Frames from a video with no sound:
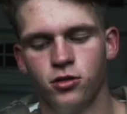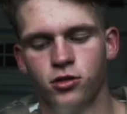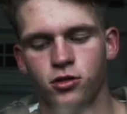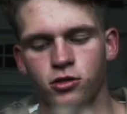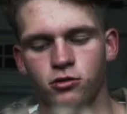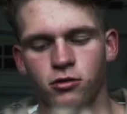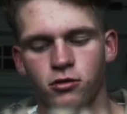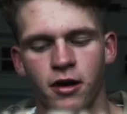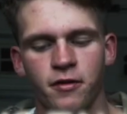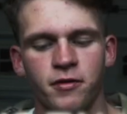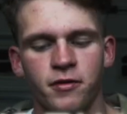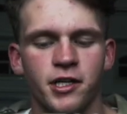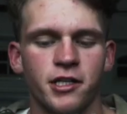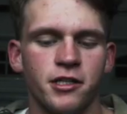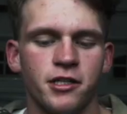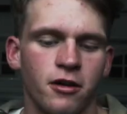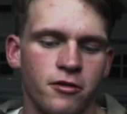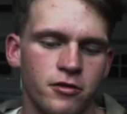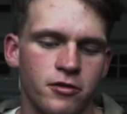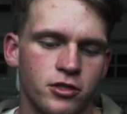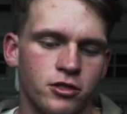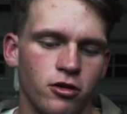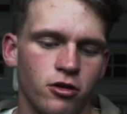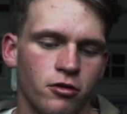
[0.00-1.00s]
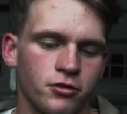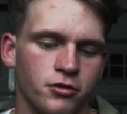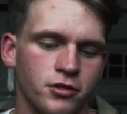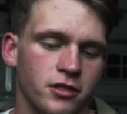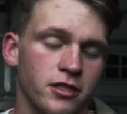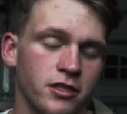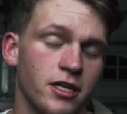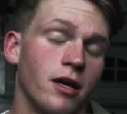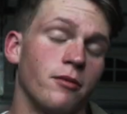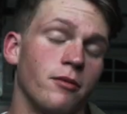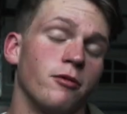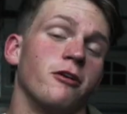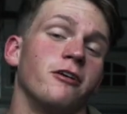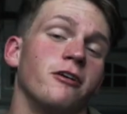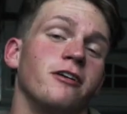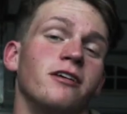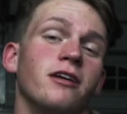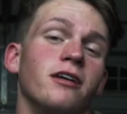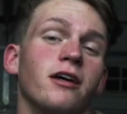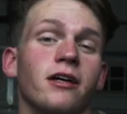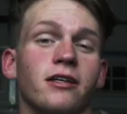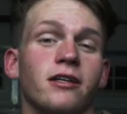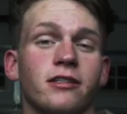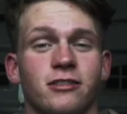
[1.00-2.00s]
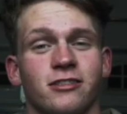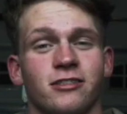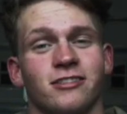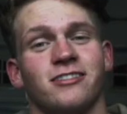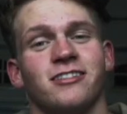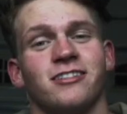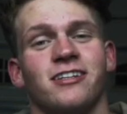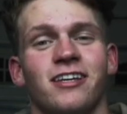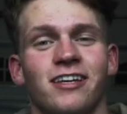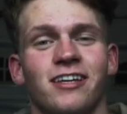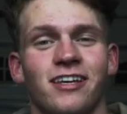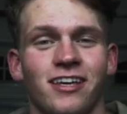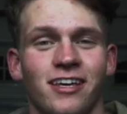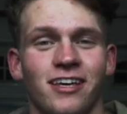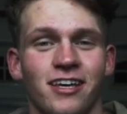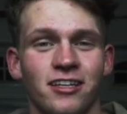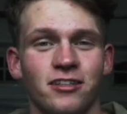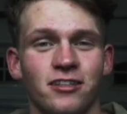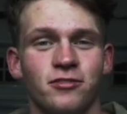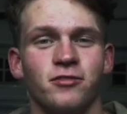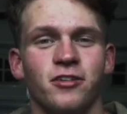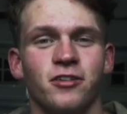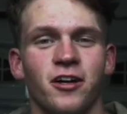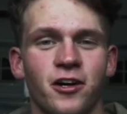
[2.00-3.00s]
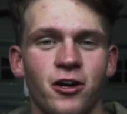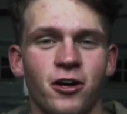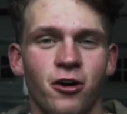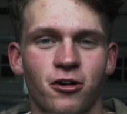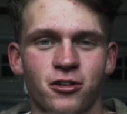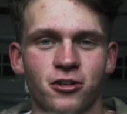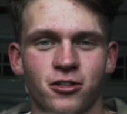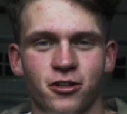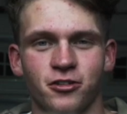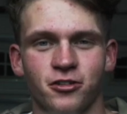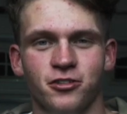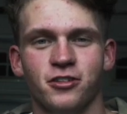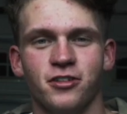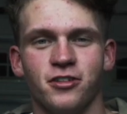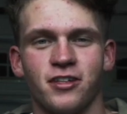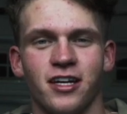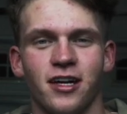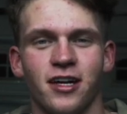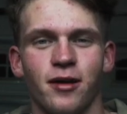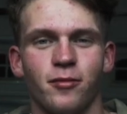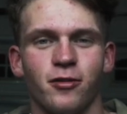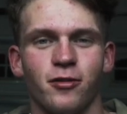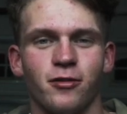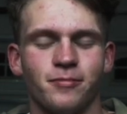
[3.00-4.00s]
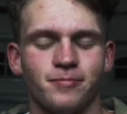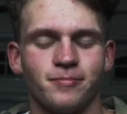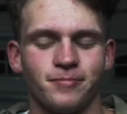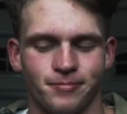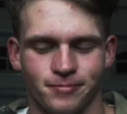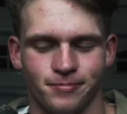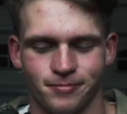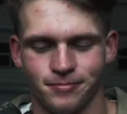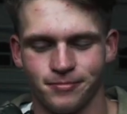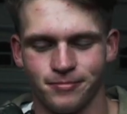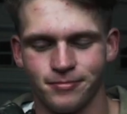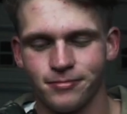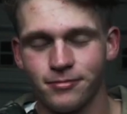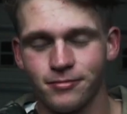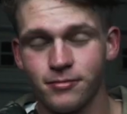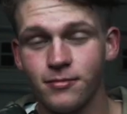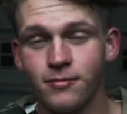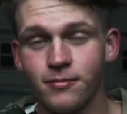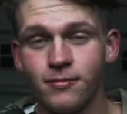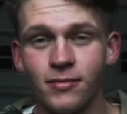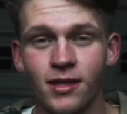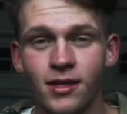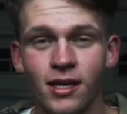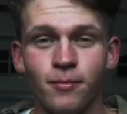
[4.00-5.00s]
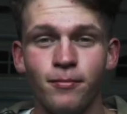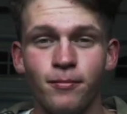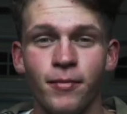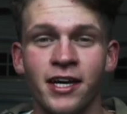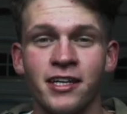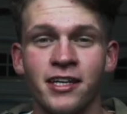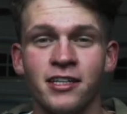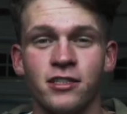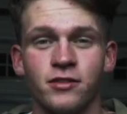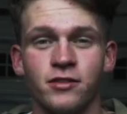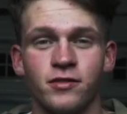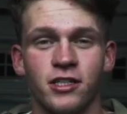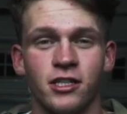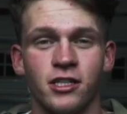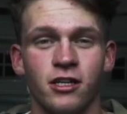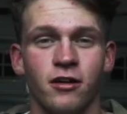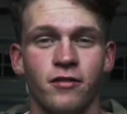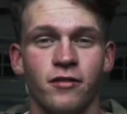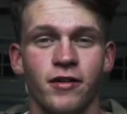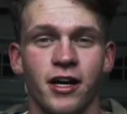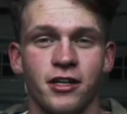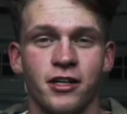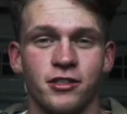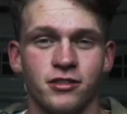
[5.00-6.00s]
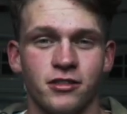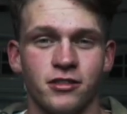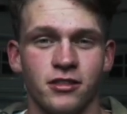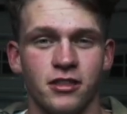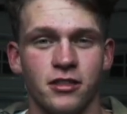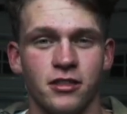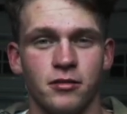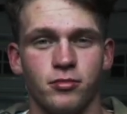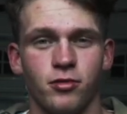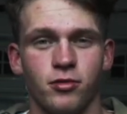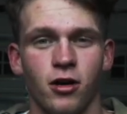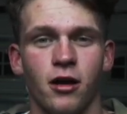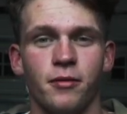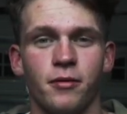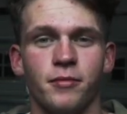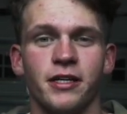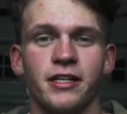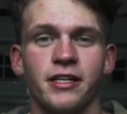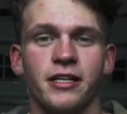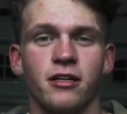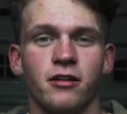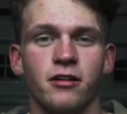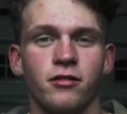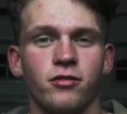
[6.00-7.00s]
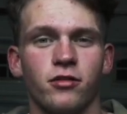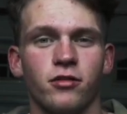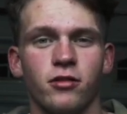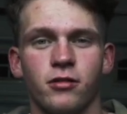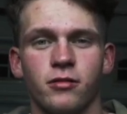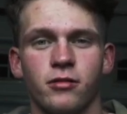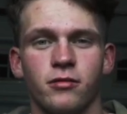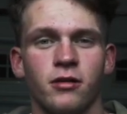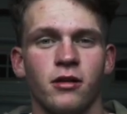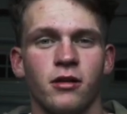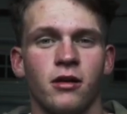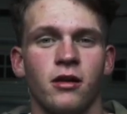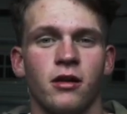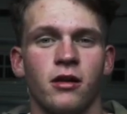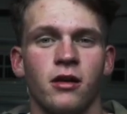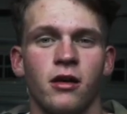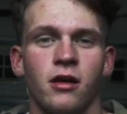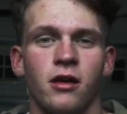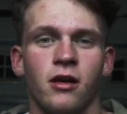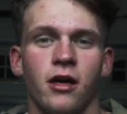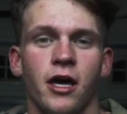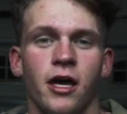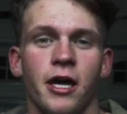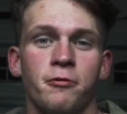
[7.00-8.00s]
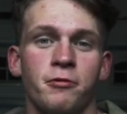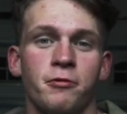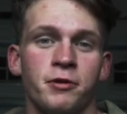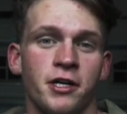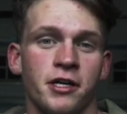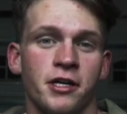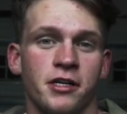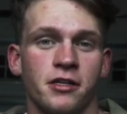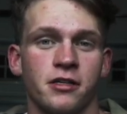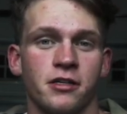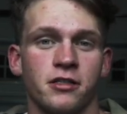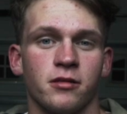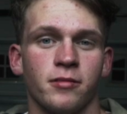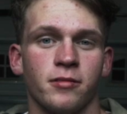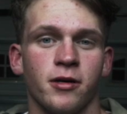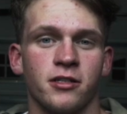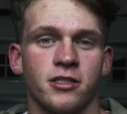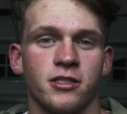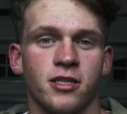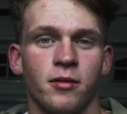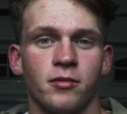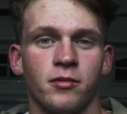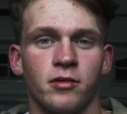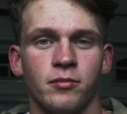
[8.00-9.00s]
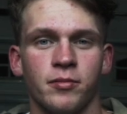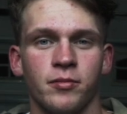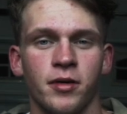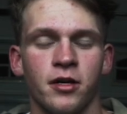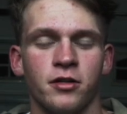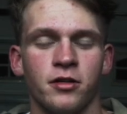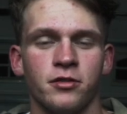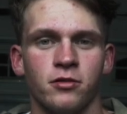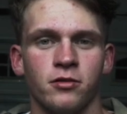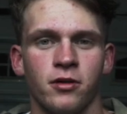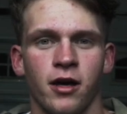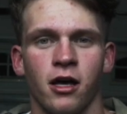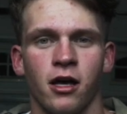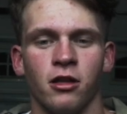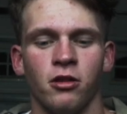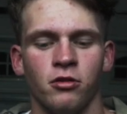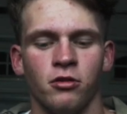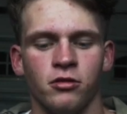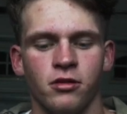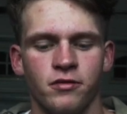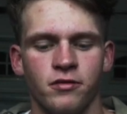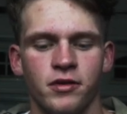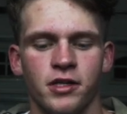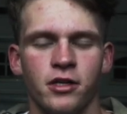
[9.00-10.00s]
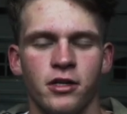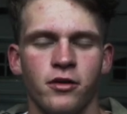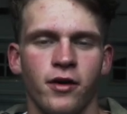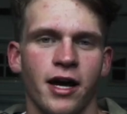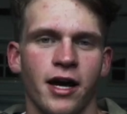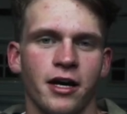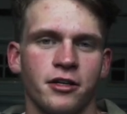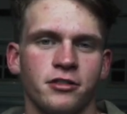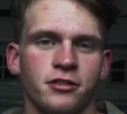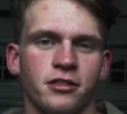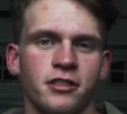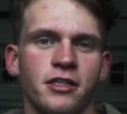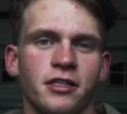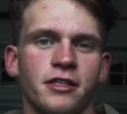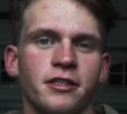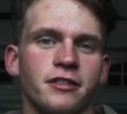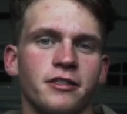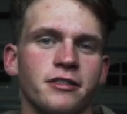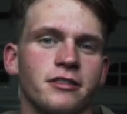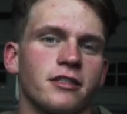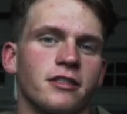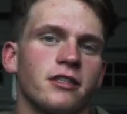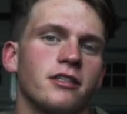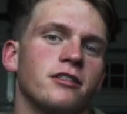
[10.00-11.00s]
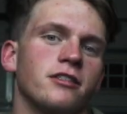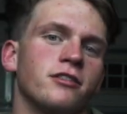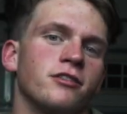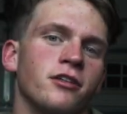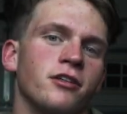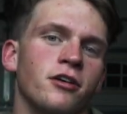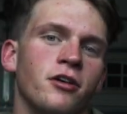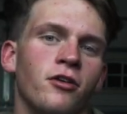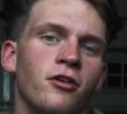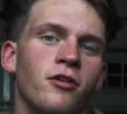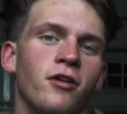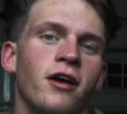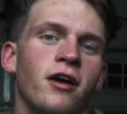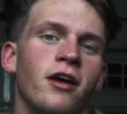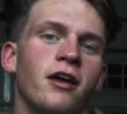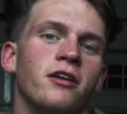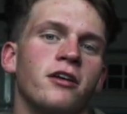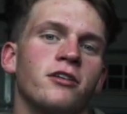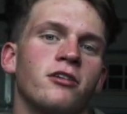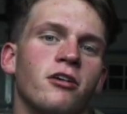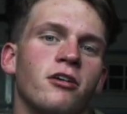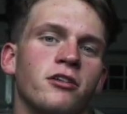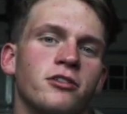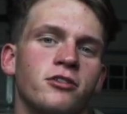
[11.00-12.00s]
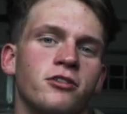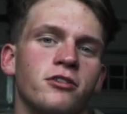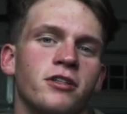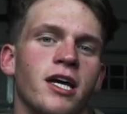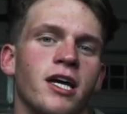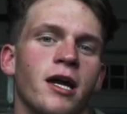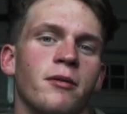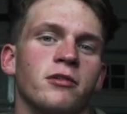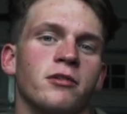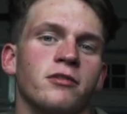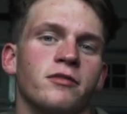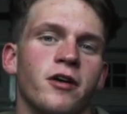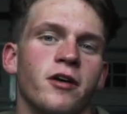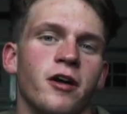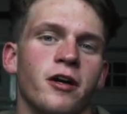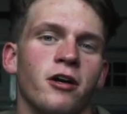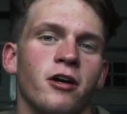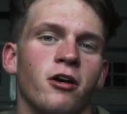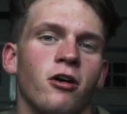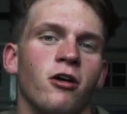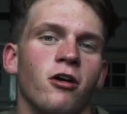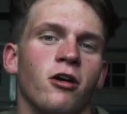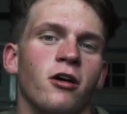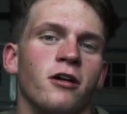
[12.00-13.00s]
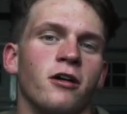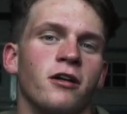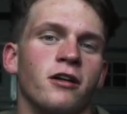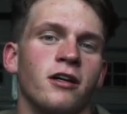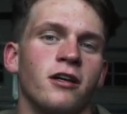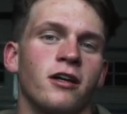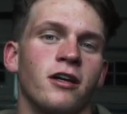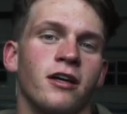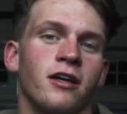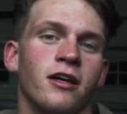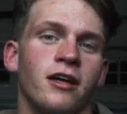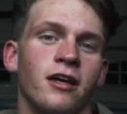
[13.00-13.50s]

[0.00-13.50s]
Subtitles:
Do you ever get nervous talking to the camera? Yes, it's very hard to talk to a camera. Making this video, I've actually probably been here for a ridiculous amount of time compared to how long the video actually is. So talking to a camera is very hard.